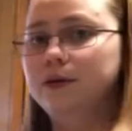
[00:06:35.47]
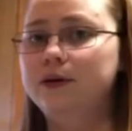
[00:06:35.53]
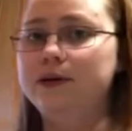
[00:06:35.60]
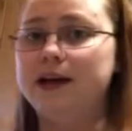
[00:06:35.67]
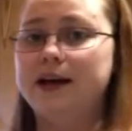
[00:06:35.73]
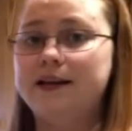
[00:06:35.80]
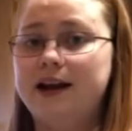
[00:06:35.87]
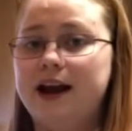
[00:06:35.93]

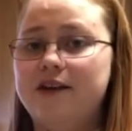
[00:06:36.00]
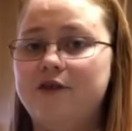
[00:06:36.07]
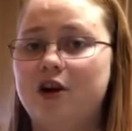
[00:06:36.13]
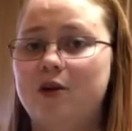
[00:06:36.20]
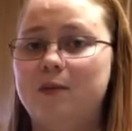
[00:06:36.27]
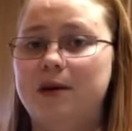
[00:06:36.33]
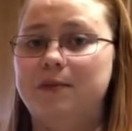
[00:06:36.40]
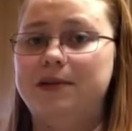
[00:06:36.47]
Now that I have
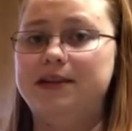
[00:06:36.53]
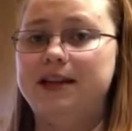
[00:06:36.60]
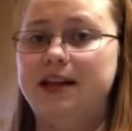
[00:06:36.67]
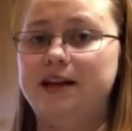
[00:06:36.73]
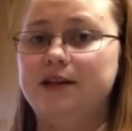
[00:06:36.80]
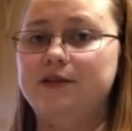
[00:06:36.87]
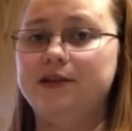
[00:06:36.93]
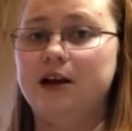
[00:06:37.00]
all my
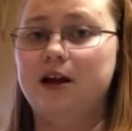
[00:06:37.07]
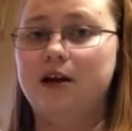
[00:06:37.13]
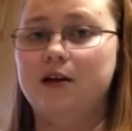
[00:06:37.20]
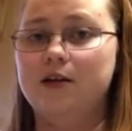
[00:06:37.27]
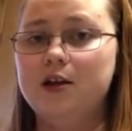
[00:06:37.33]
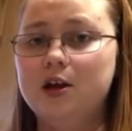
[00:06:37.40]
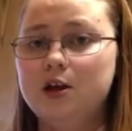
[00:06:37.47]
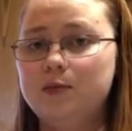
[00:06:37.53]
potatoes
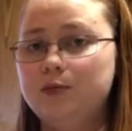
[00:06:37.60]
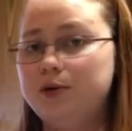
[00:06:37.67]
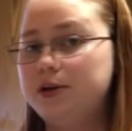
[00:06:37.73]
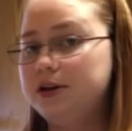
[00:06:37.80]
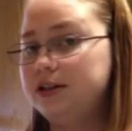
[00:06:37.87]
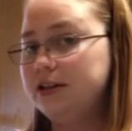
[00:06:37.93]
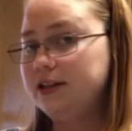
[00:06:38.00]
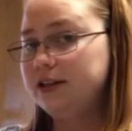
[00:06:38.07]
all put
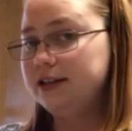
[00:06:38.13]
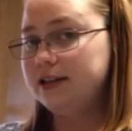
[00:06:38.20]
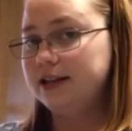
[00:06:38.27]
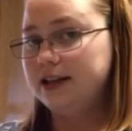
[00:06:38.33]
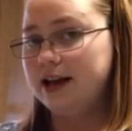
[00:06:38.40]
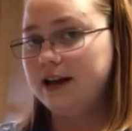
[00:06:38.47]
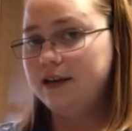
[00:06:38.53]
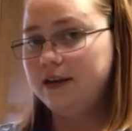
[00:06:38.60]

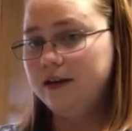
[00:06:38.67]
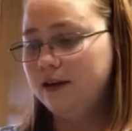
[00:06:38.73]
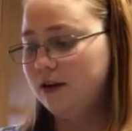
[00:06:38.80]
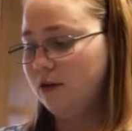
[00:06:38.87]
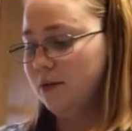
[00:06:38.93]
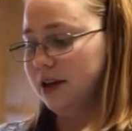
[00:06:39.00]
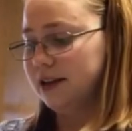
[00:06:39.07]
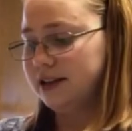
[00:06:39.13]
together, all
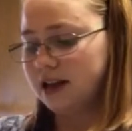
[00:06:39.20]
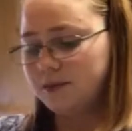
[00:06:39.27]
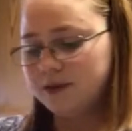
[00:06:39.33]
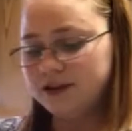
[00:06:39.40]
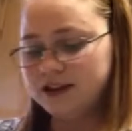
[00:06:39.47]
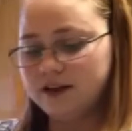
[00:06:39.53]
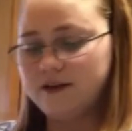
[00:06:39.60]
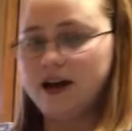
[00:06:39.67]
mixed up
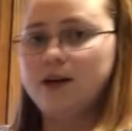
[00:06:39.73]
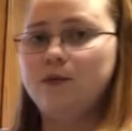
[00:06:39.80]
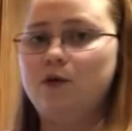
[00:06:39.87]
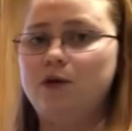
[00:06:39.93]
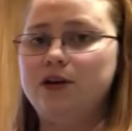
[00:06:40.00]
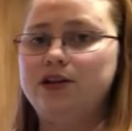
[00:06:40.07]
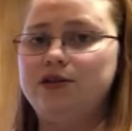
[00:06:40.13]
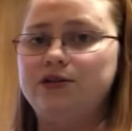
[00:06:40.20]
and stuff, I'm
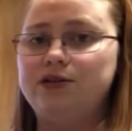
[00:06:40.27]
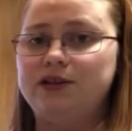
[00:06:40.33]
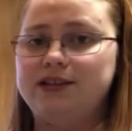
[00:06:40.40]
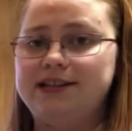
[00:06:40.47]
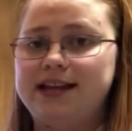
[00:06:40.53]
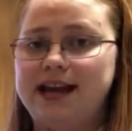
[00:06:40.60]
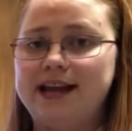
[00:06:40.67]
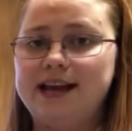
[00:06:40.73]
going to start
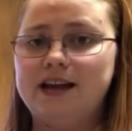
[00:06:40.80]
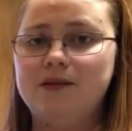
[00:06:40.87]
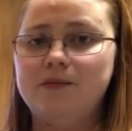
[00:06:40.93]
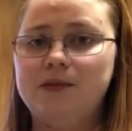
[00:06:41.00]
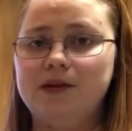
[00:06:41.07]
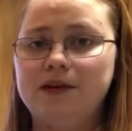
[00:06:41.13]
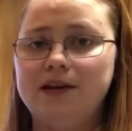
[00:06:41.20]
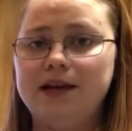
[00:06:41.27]
stacking them
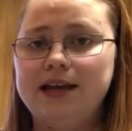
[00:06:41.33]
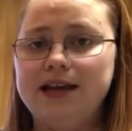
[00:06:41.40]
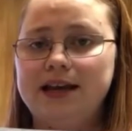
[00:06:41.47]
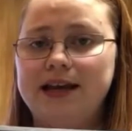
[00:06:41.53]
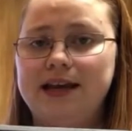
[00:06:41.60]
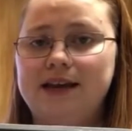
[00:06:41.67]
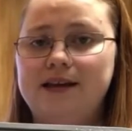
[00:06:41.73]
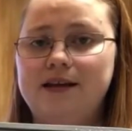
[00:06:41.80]

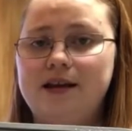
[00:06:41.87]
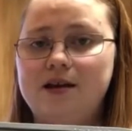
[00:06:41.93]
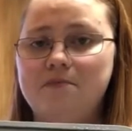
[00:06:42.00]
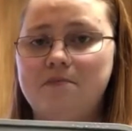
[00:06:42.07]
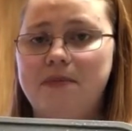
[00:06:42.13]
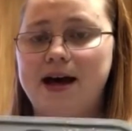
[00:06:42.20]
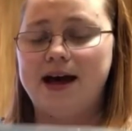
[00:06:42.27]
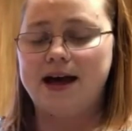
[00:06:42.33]
in
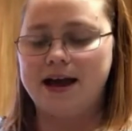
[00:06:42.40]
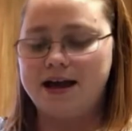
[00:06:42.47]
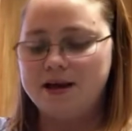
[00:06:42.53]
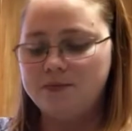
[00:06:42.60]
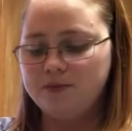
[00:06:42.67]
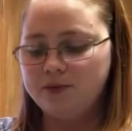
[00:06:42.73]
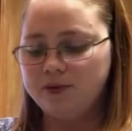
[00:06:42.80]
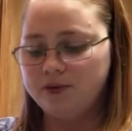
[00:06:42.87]
my
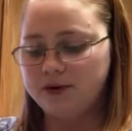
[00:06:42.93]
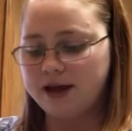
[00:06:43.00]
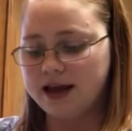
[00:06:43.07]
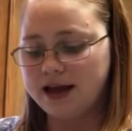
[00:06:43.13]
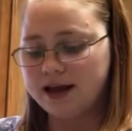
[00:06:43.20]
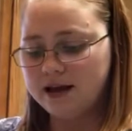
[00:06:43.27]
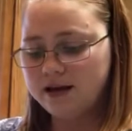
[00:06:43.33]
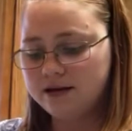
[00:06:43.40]

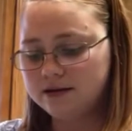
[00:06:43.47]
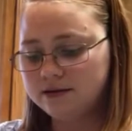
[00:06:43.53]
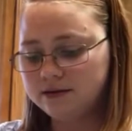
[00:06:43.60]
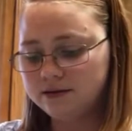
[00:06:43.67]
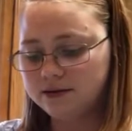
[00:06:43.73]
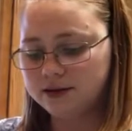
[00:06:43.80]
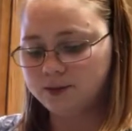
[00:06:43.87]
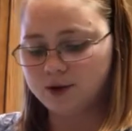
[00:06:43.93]

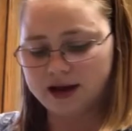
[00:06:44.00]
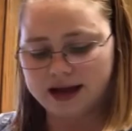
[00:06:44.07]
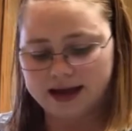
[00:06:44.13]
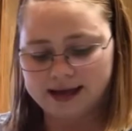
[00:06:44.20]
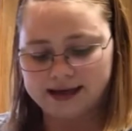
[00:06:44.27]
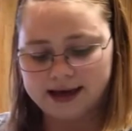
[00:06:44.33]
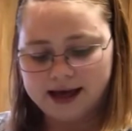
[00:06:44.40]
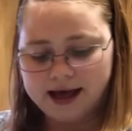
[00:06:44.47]

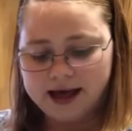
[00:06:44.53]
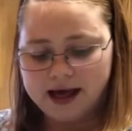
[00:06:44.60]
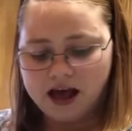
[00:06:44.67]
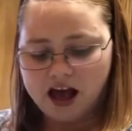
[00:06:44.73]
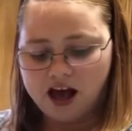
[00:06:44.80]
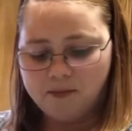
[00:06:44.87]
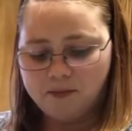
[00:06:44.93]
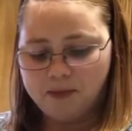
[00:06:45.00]
pre-sprayed
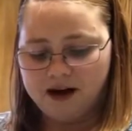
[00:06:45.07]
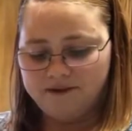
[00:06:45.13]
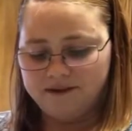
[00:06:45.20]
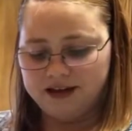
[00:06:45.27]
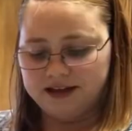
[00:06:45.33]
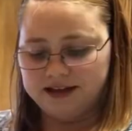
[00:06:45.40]
muffin